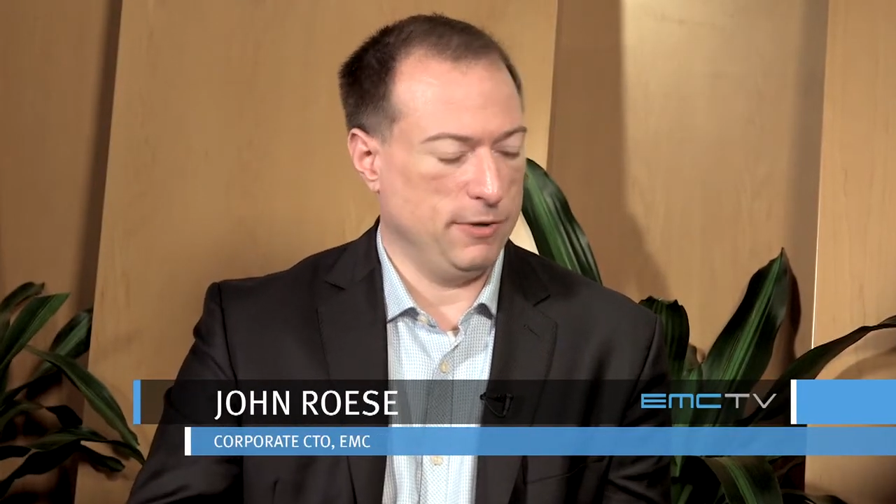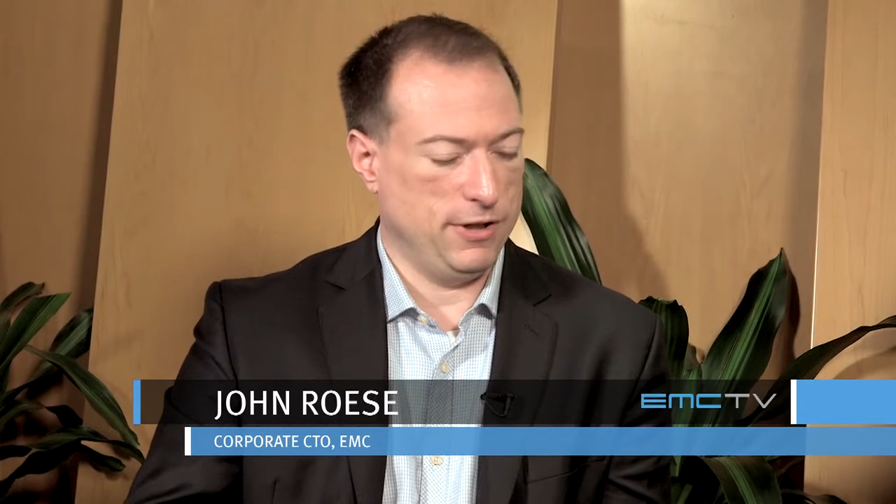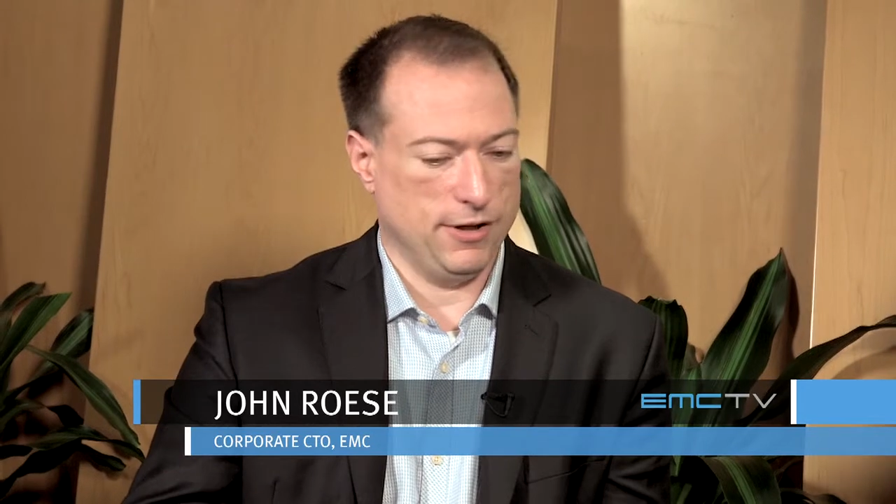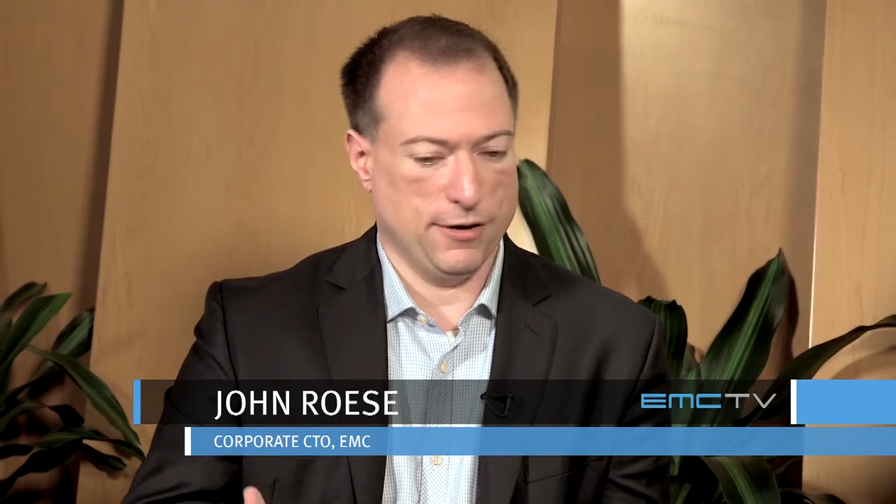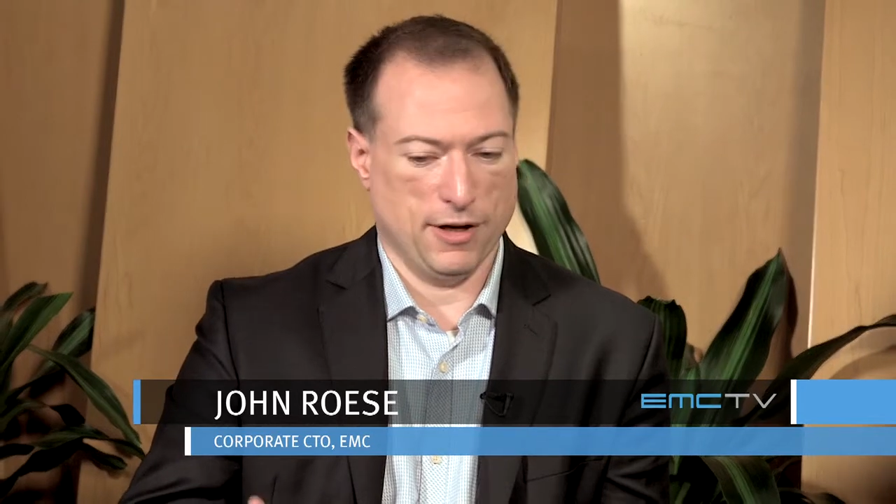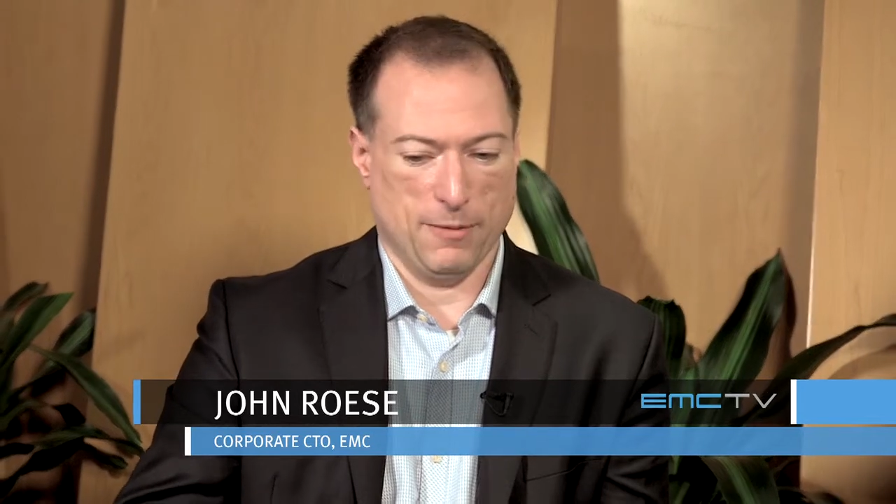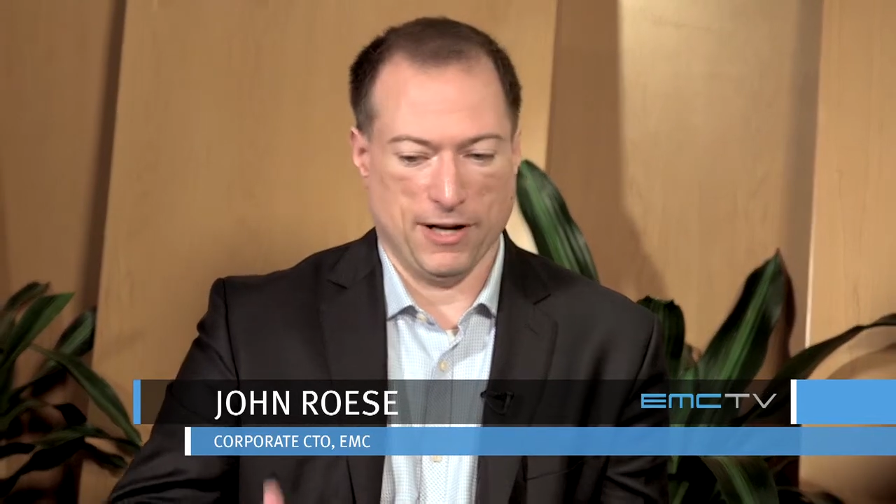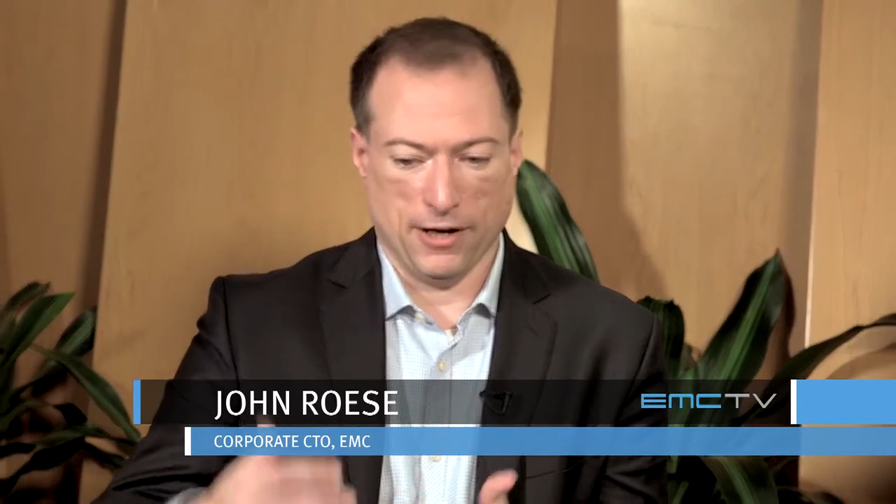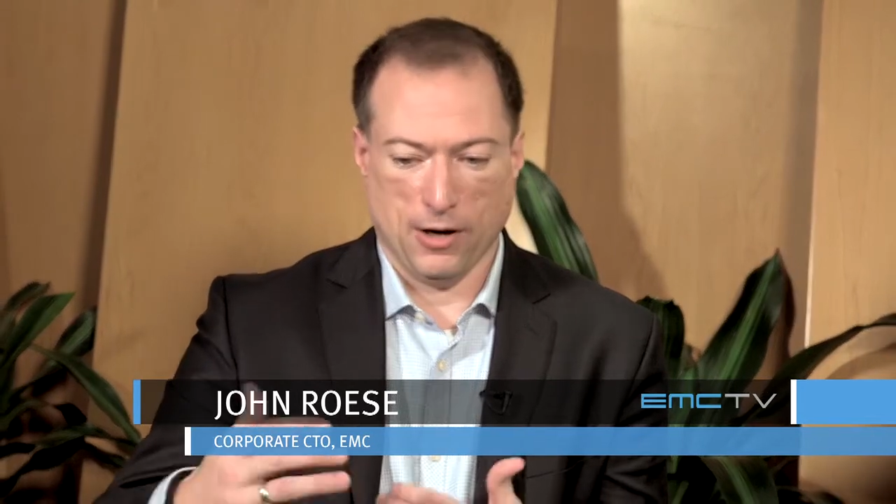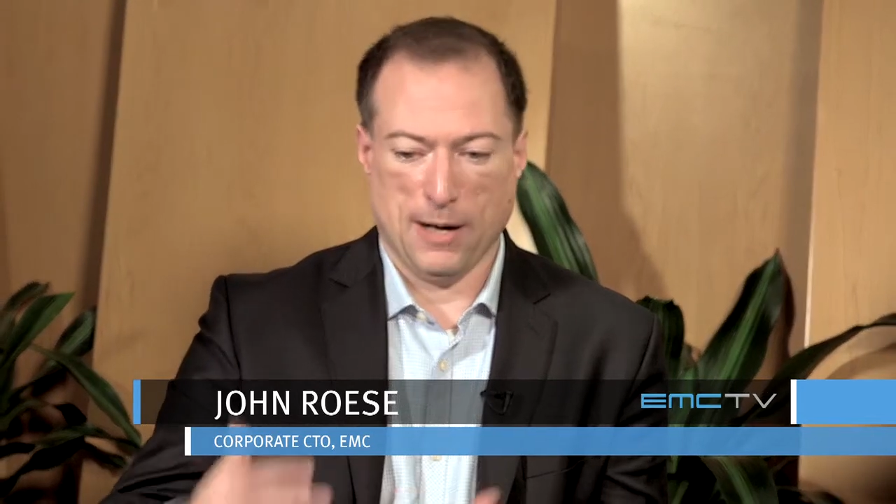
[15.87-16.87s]
and we tend to think about
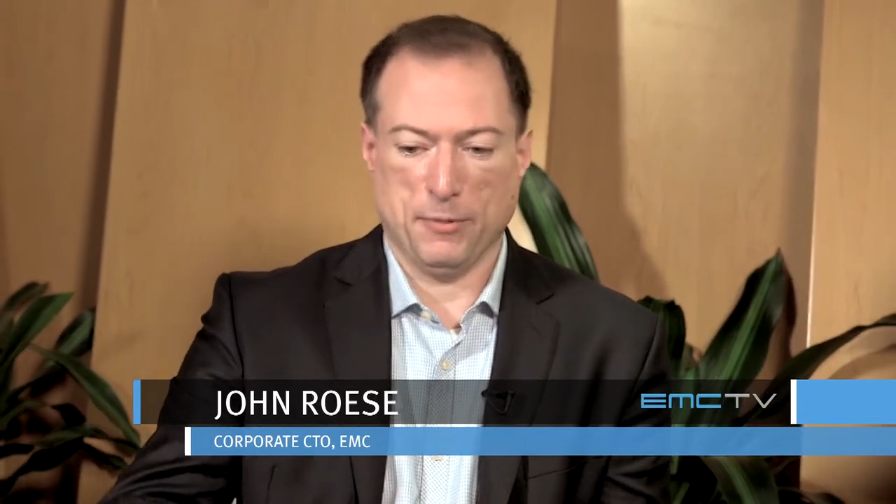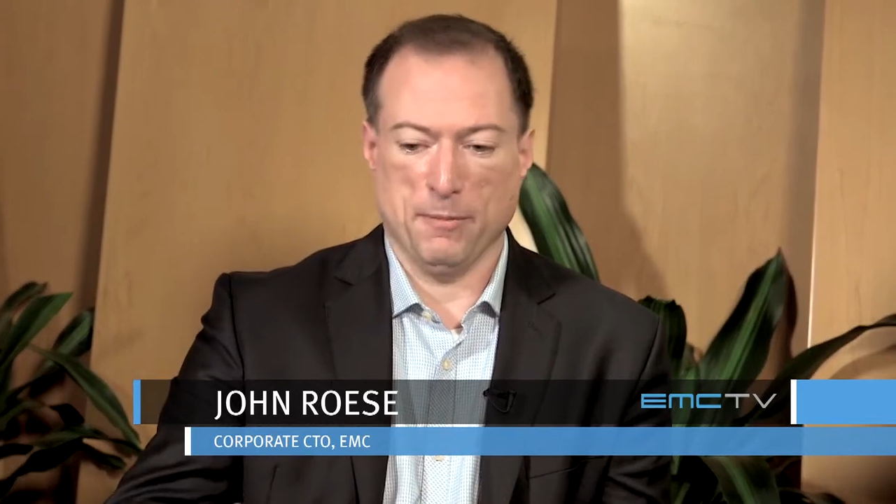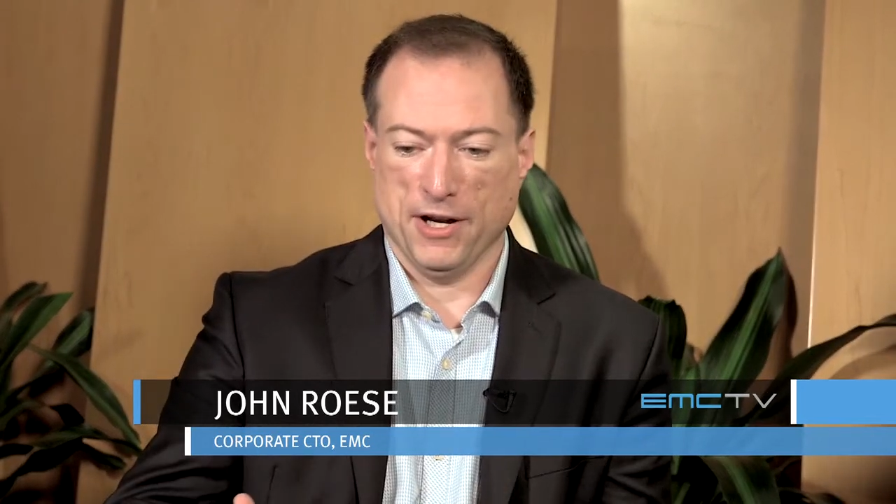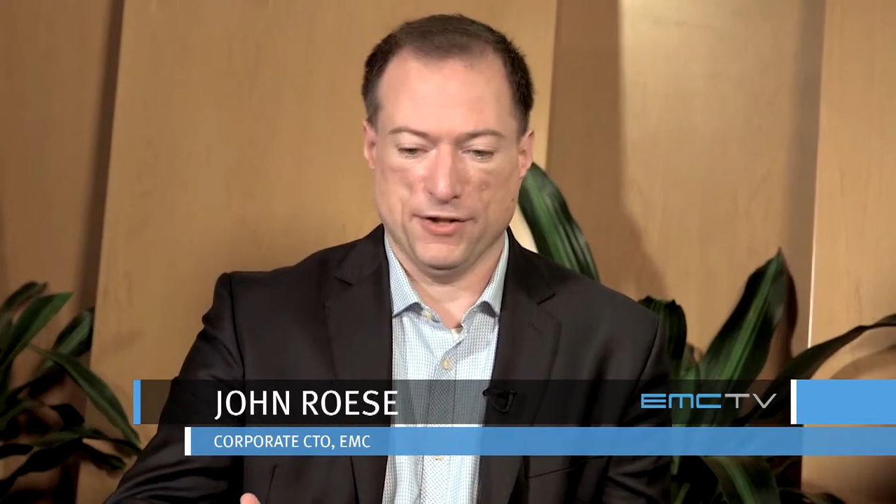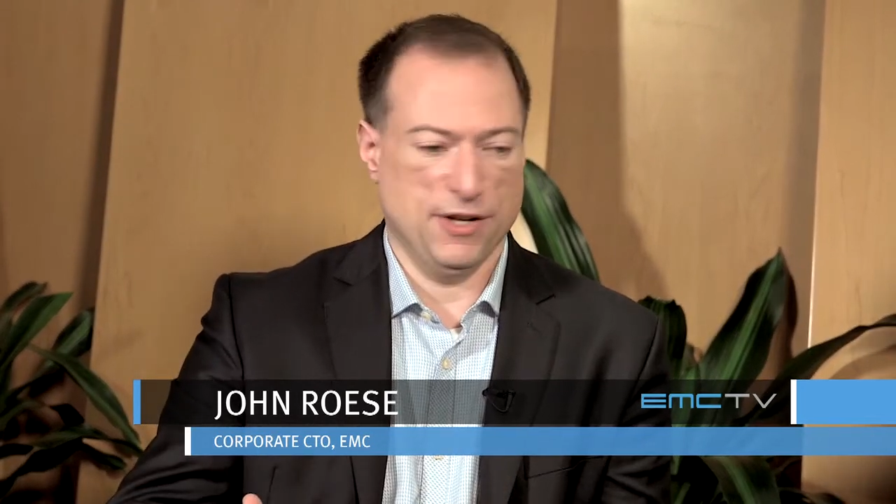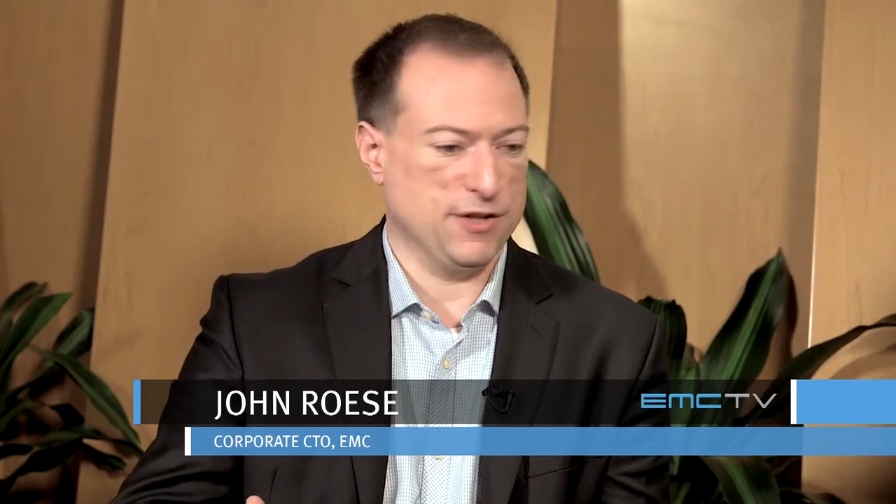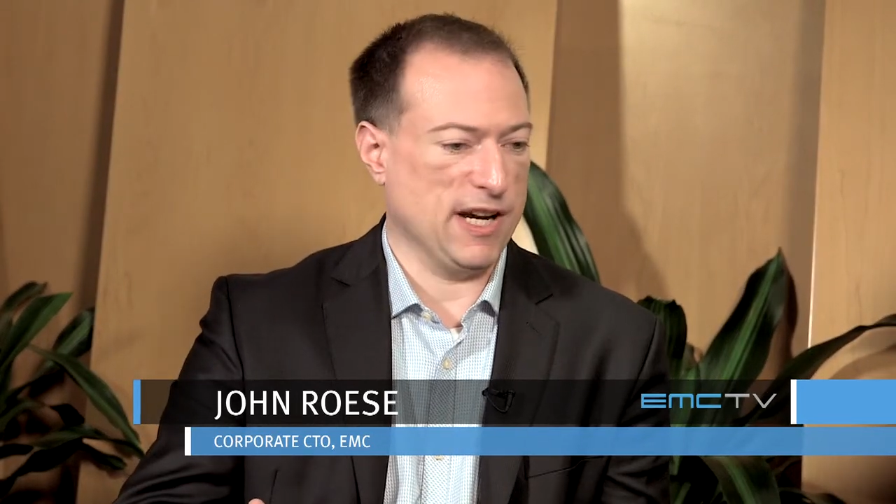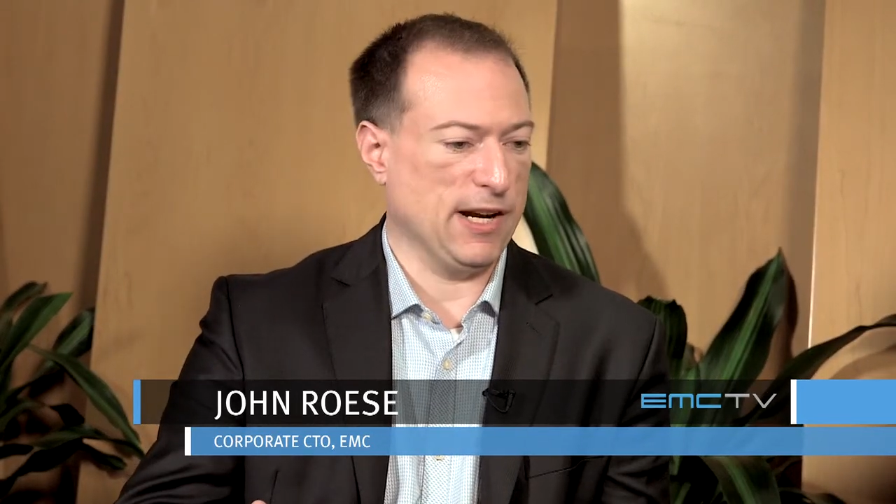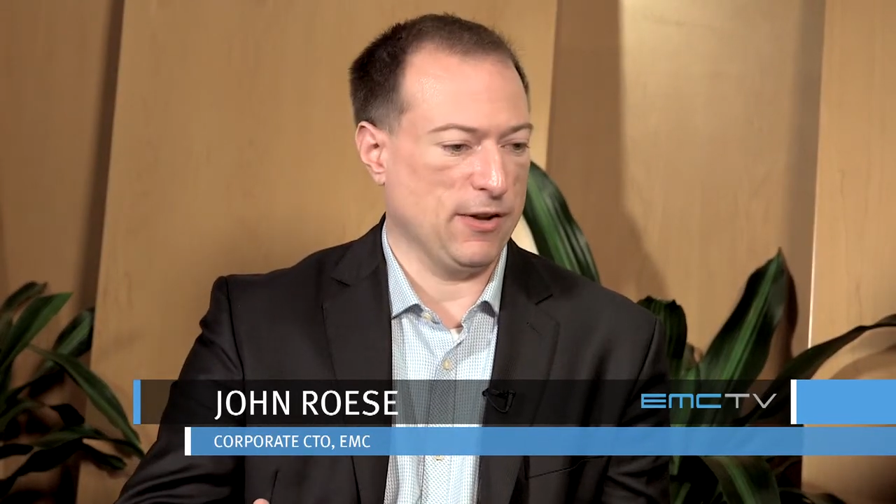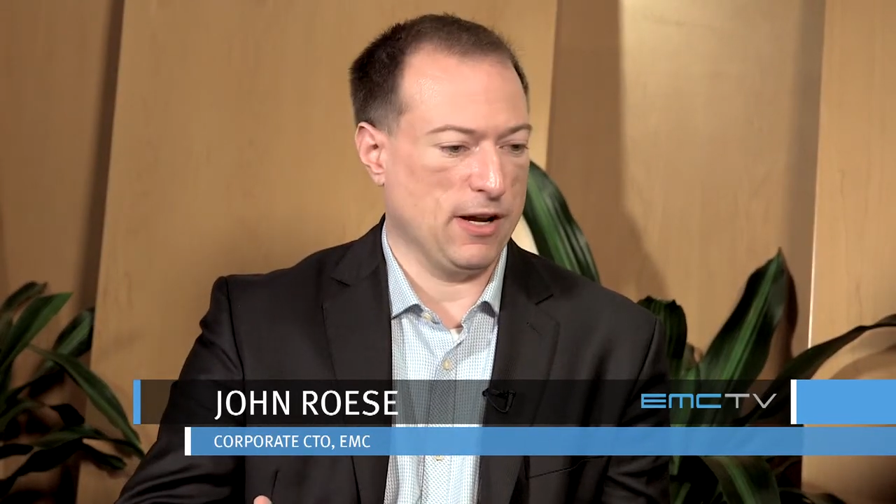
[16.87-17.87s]
how to optimize it
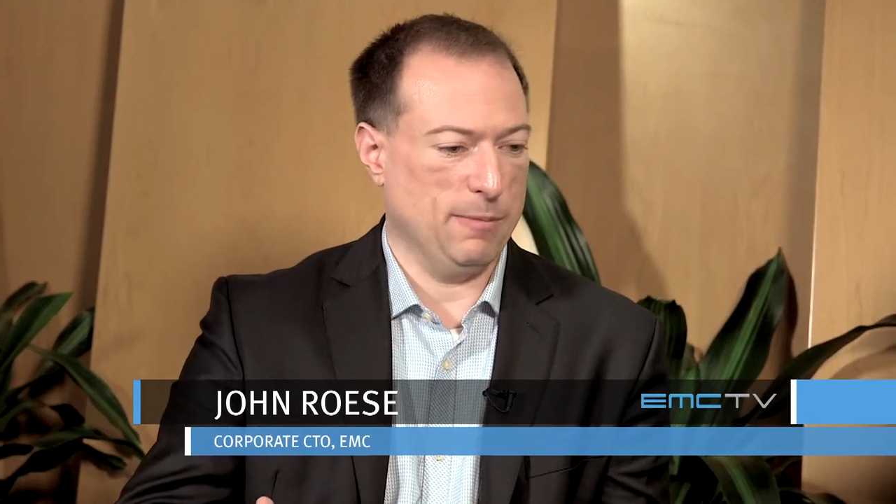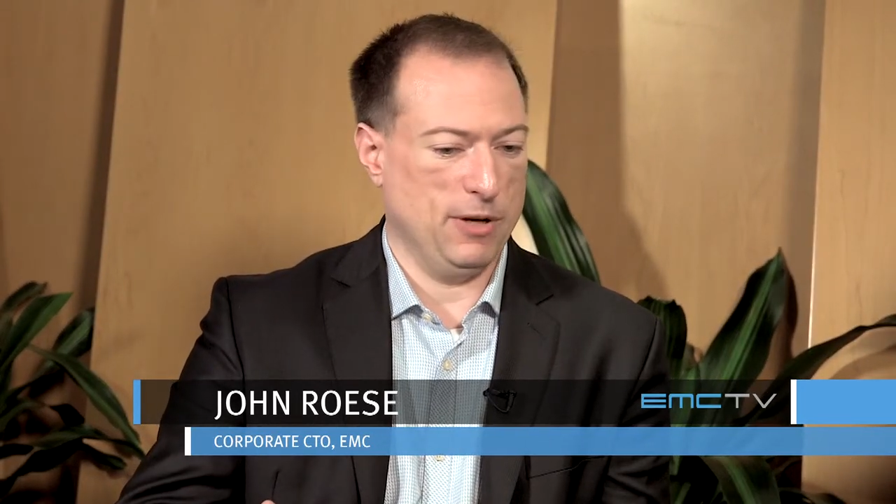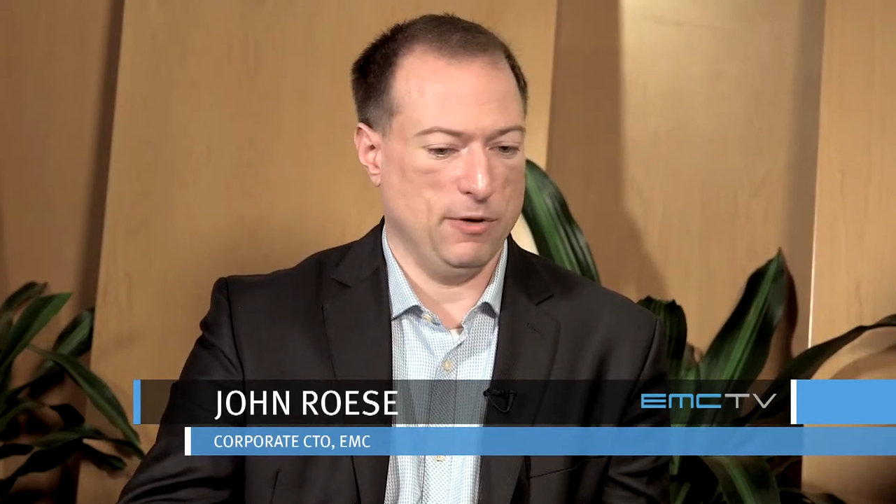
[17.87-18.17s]
inside of the company.